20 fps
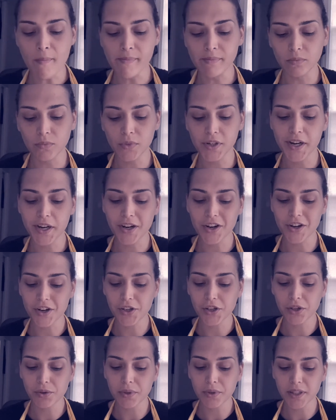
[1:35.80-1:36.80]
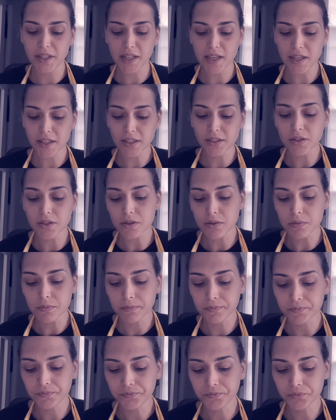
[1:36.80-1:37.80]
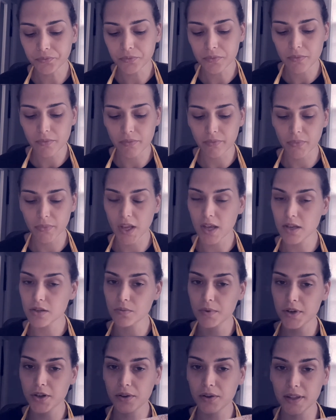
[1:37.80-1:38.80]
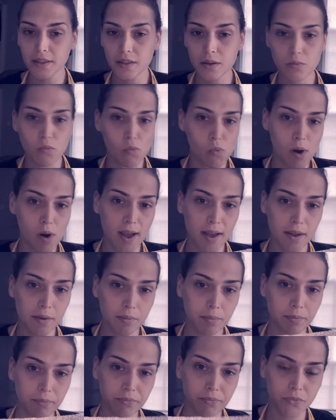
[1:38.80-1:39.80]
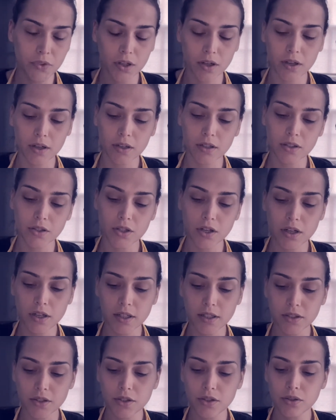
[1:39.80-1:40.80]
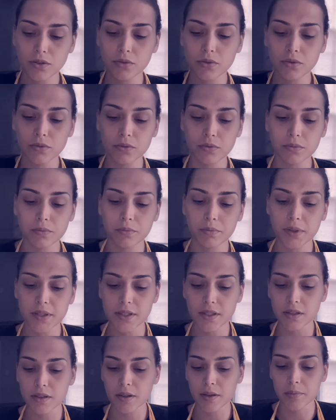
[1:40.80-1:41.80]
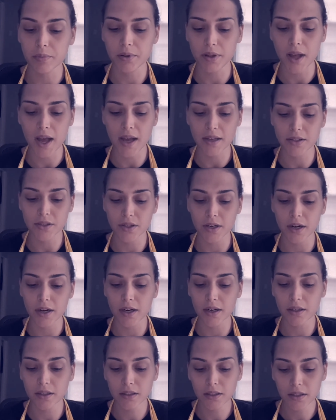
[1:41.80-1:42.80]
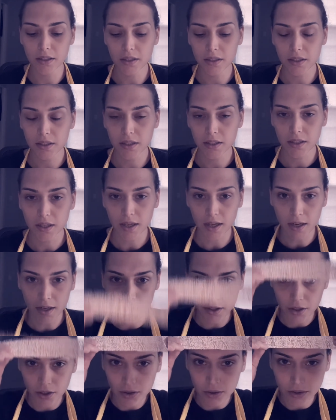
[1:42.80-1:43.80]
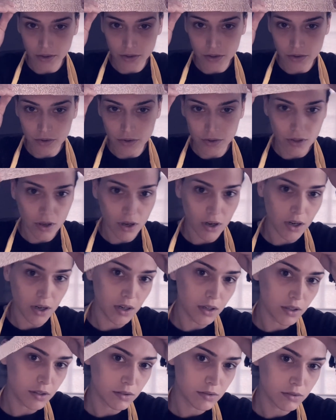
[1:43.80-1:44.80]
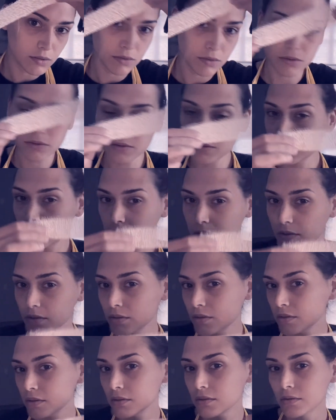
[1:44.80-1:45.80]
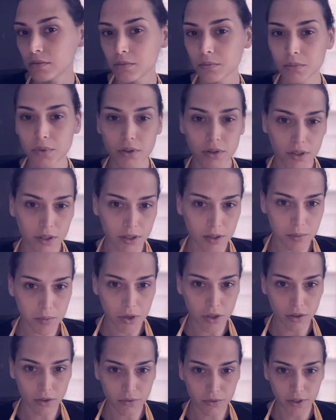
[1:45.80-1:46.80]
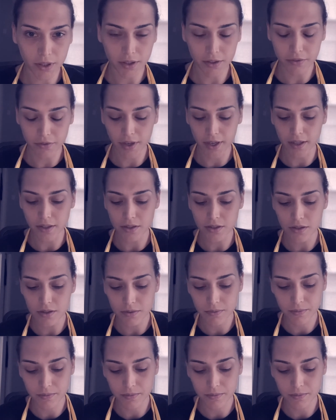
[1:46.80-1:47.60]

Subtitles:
What you're gonna do with these is when you get them wet, they're gonna turn into basically plaster, and you're going to start putting them all over your face.